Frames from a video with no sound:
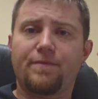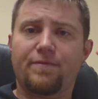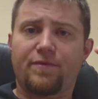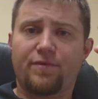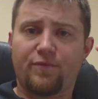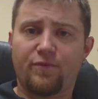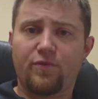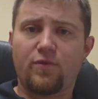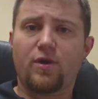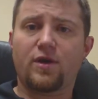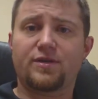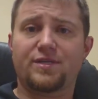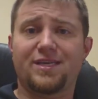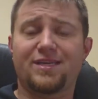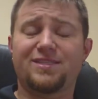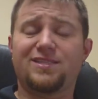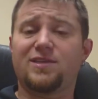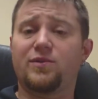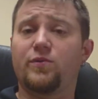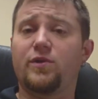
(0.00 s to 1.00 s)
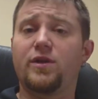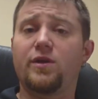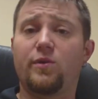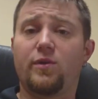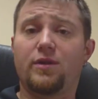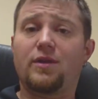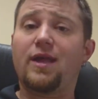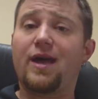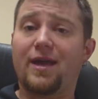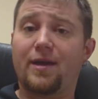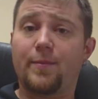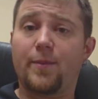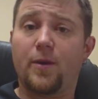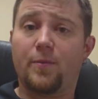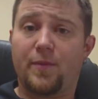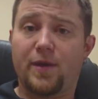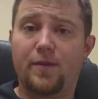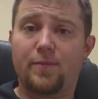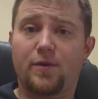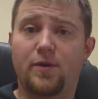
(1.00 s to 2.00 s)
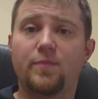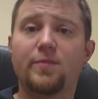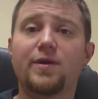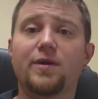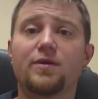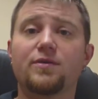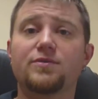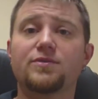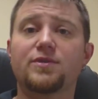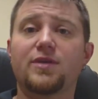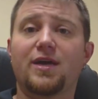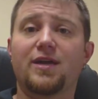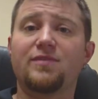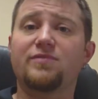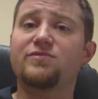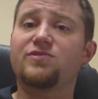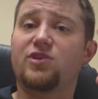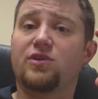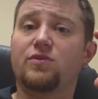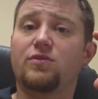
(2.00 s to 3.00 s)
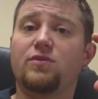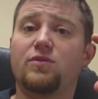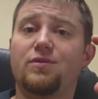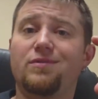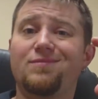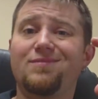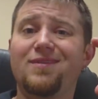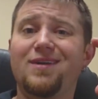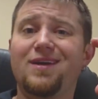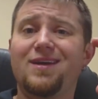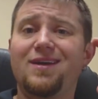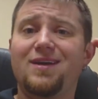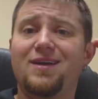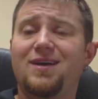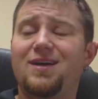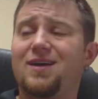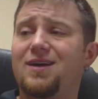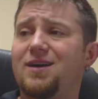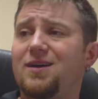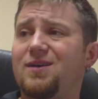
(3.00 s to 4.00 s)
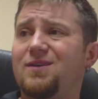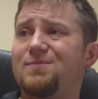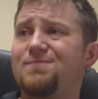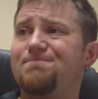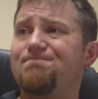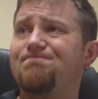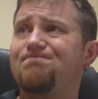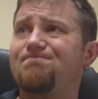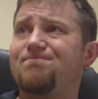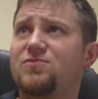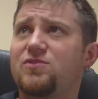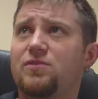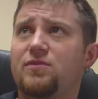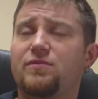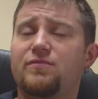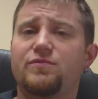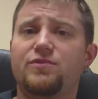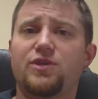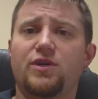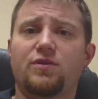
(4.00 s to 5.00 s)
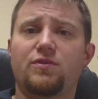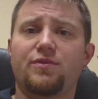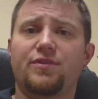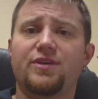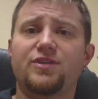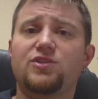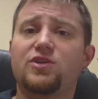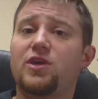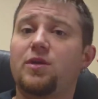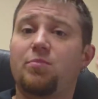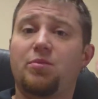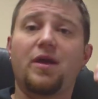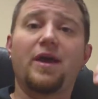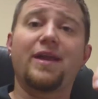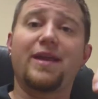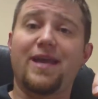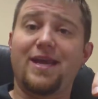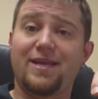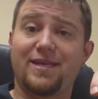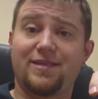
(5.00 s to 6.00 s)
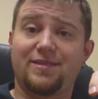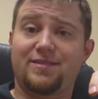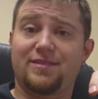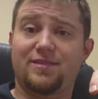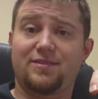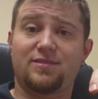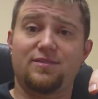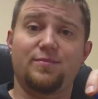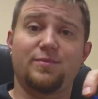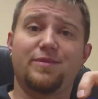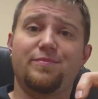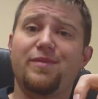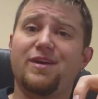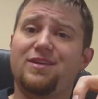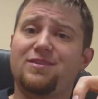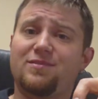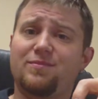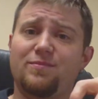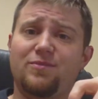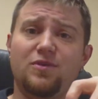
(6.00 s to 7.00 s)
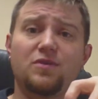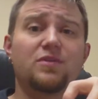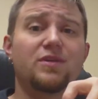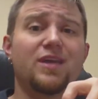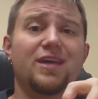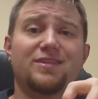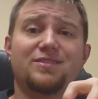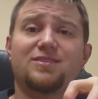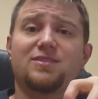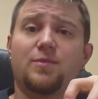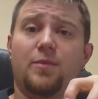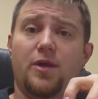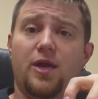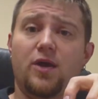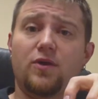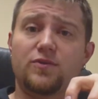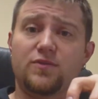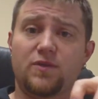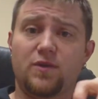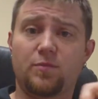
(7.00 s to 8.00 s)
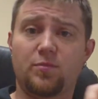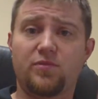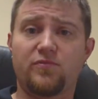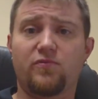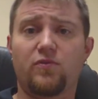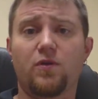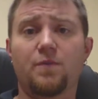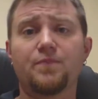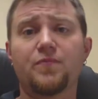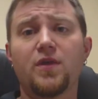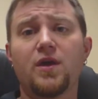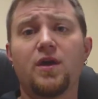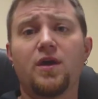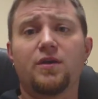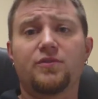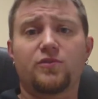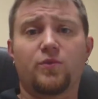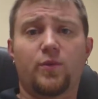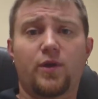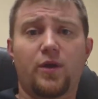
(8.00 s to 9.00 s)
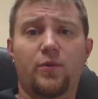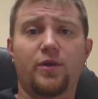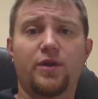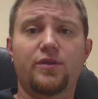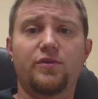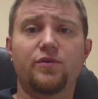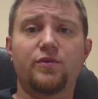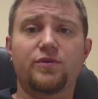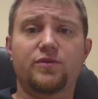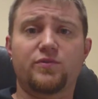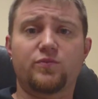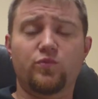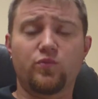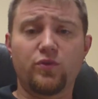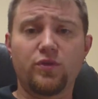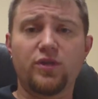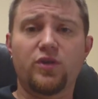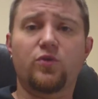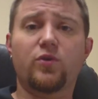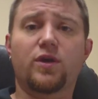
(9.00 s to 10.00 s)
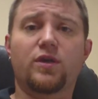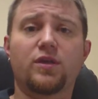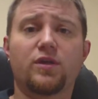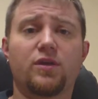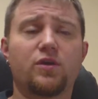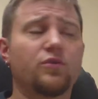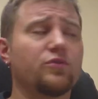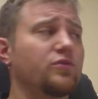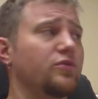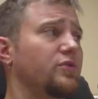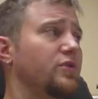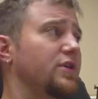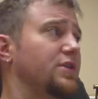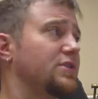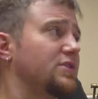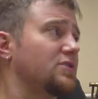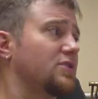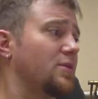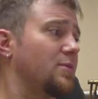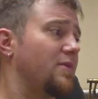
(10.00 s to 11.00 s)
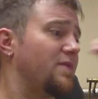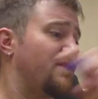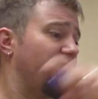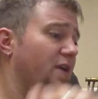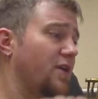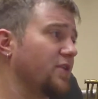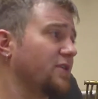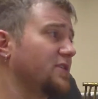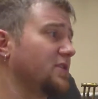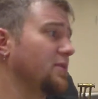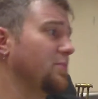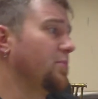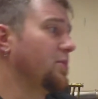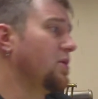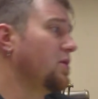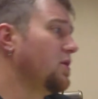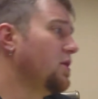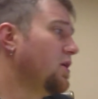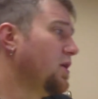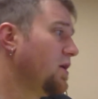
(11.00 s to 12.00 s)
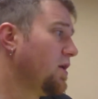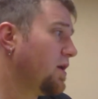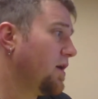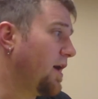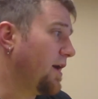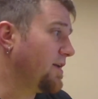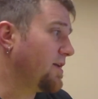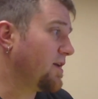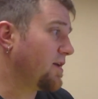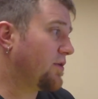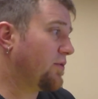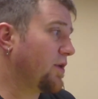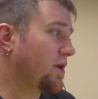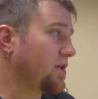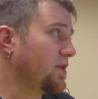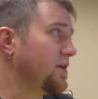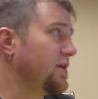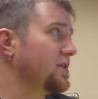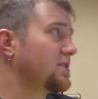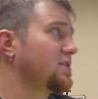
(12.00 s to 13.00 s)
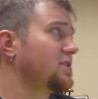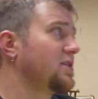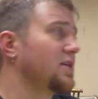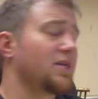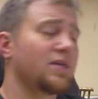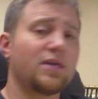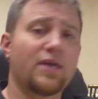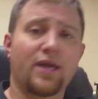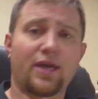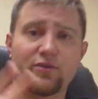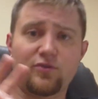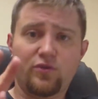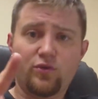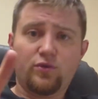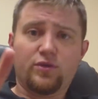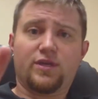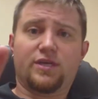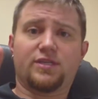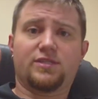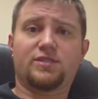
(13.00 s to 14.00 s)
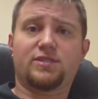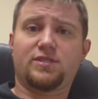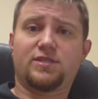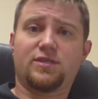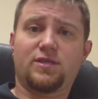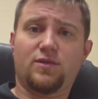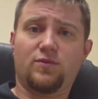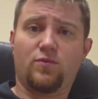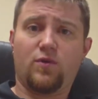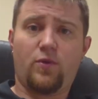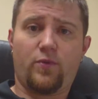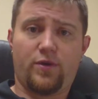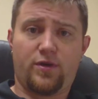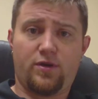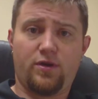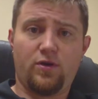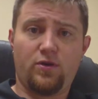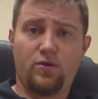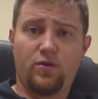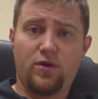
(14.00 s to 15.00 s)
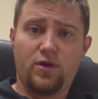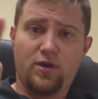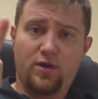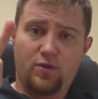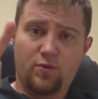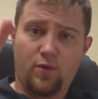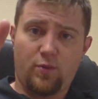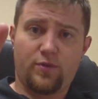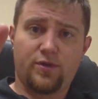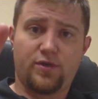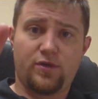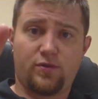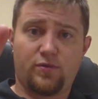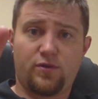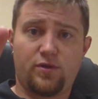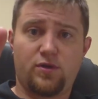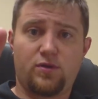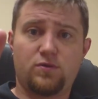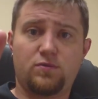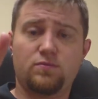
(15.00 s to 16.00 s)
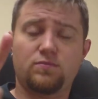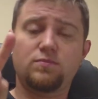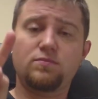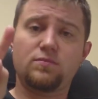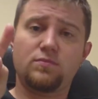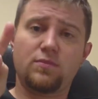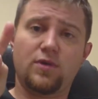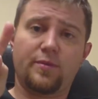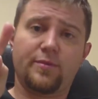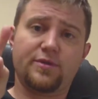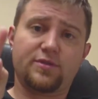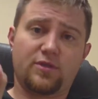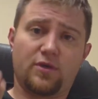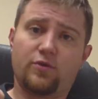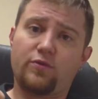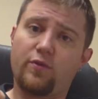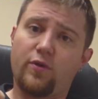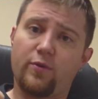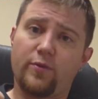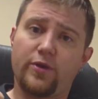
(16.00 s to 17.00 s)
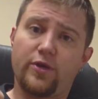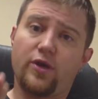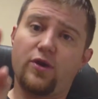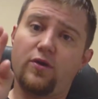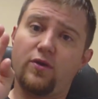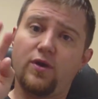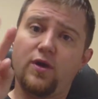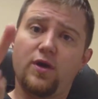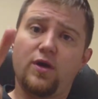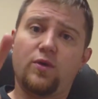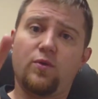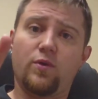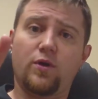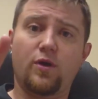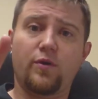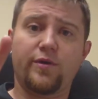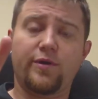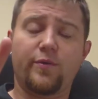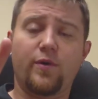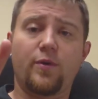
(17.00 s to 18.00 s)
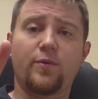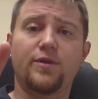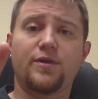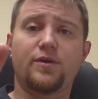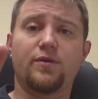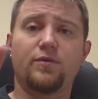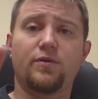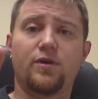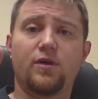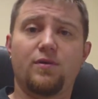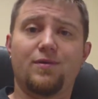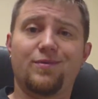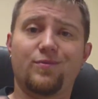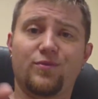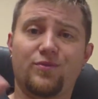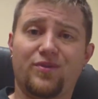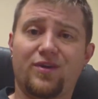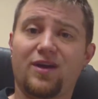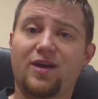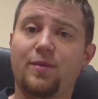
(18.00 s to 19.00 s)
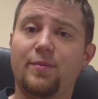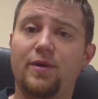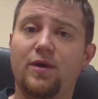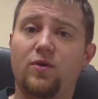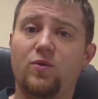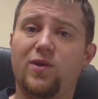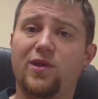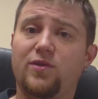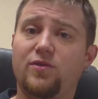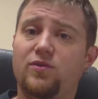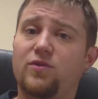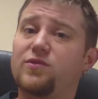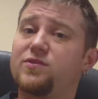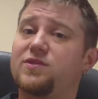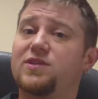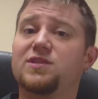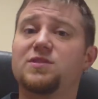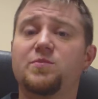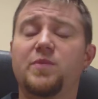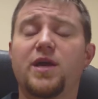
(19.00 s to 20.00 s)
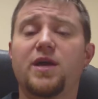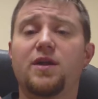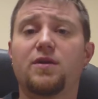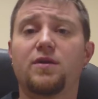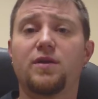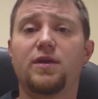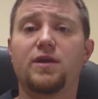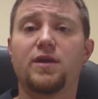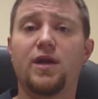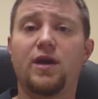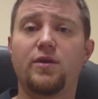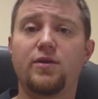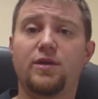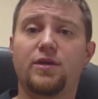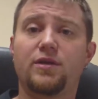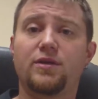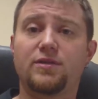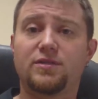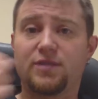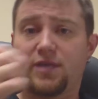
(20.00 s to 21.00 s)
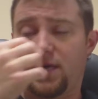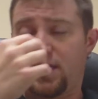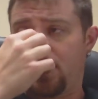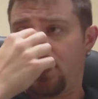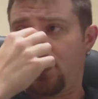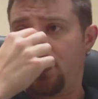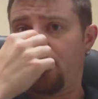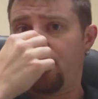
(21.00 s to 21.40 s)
Through our testing, we know a lot about paintball barrels, kind of general, sort of general things you can apply to any system and make some good guesses about how it's going to perform. So what I want to do is really quickly go through this. It's going to be very simple. I did a quick list. I got two lists: what we know, what we don't know. I'm going to start with what we know. We'll go into what we don't know, and we'll talk about whether those things matter and how you can decide